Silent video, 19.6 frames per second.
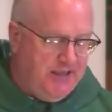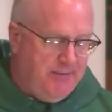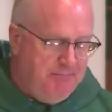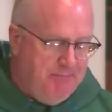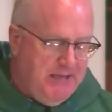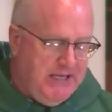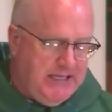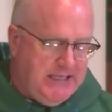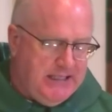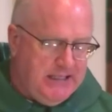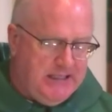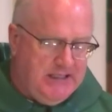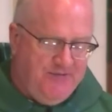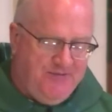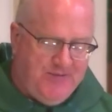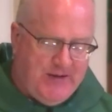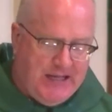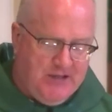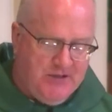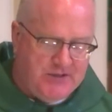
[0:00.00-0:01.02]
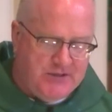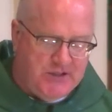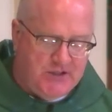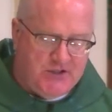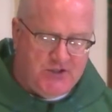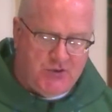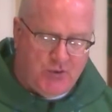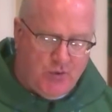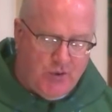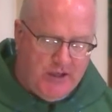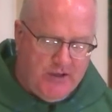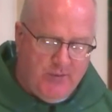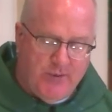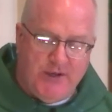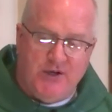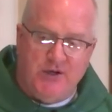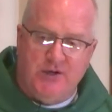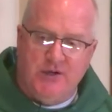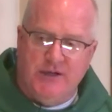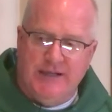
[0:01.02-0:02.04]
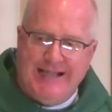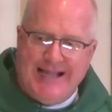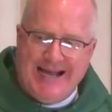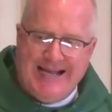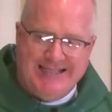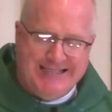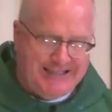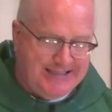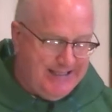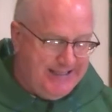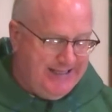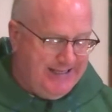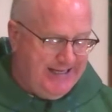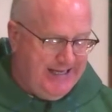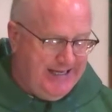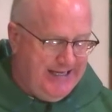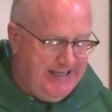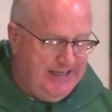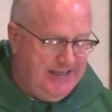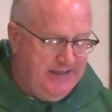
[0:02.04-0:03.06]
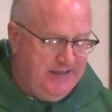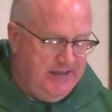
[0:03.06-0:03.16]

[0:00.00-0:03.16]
immediately follows the story we heard last Sunday,